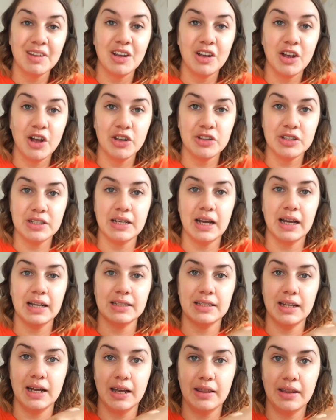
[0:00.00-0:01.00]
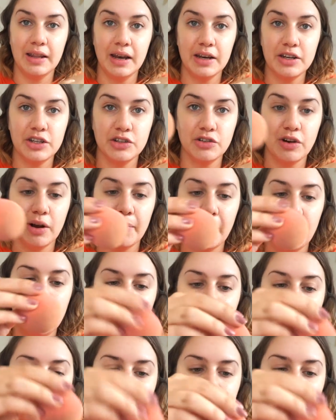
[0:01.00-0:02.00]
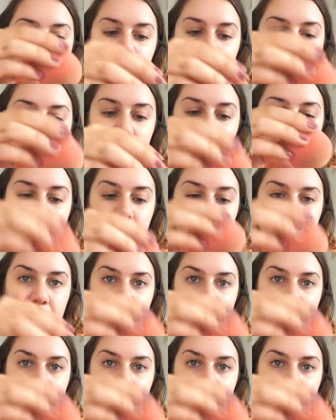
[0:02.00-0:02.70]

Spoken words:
Girls are texting. And then I just grab my beauty blender